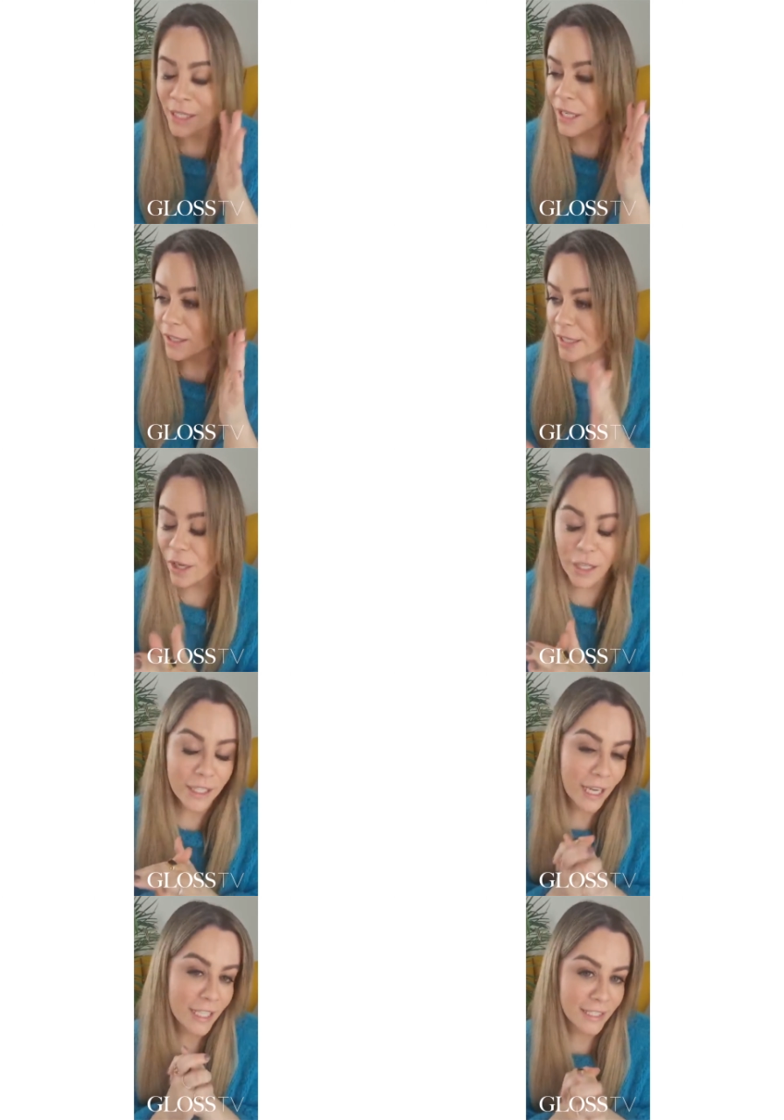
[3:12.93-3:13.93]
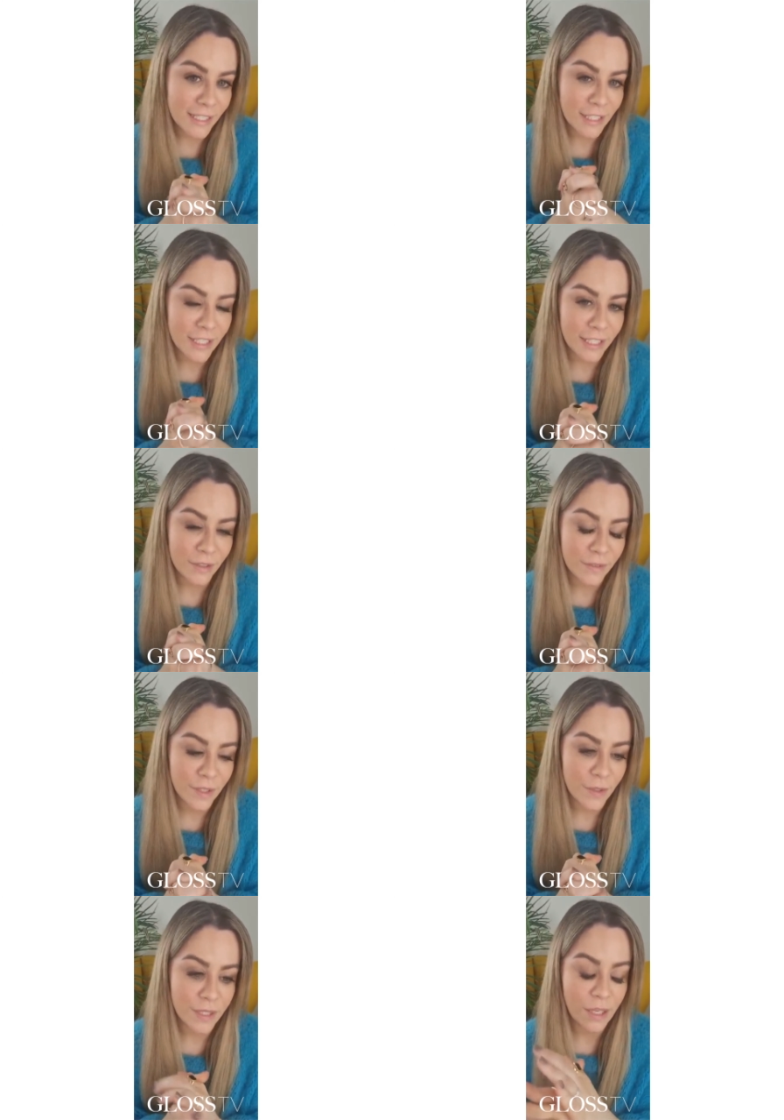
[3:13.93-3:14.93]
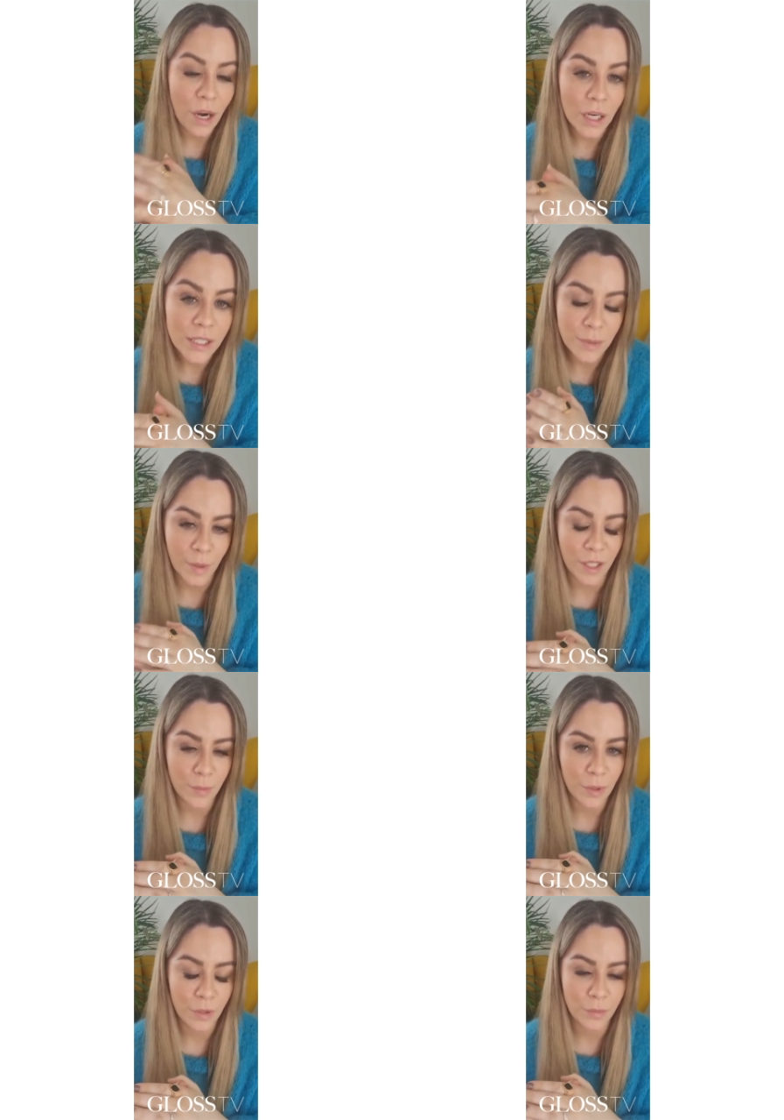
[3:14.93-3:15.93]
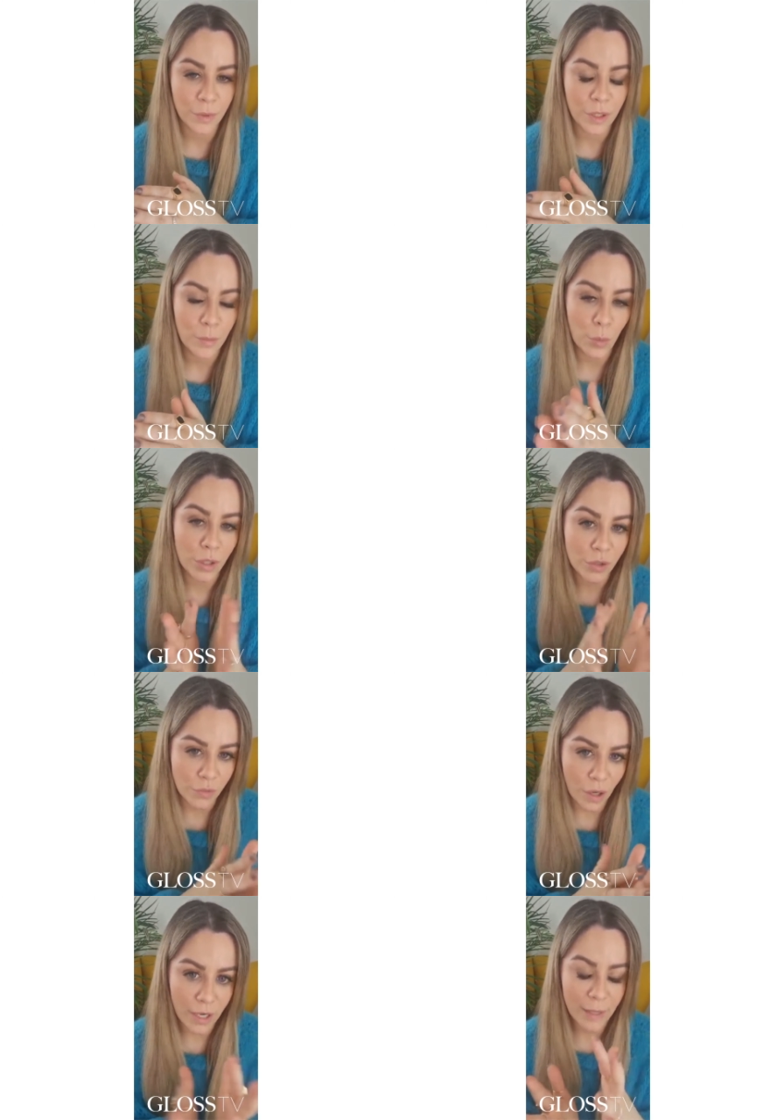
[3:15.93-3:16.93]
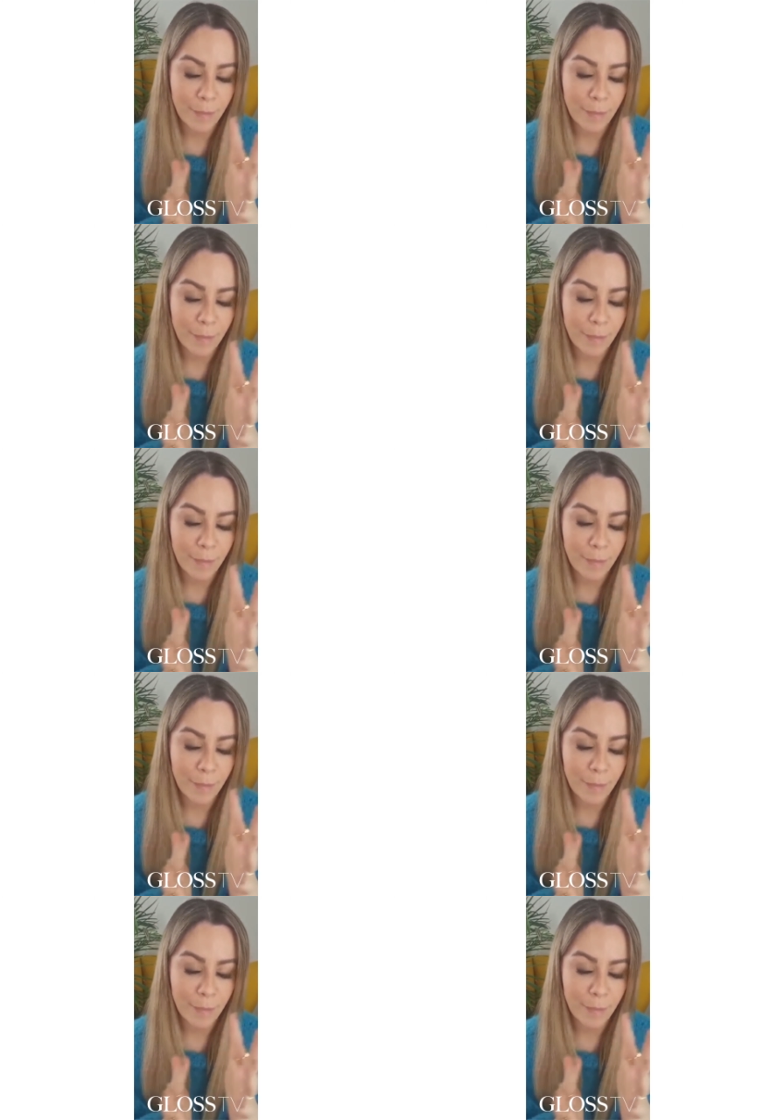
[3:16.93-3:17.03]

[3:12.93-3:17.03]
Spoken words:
Glycolic acid is ideal for those that aren't spot prone but are more dry,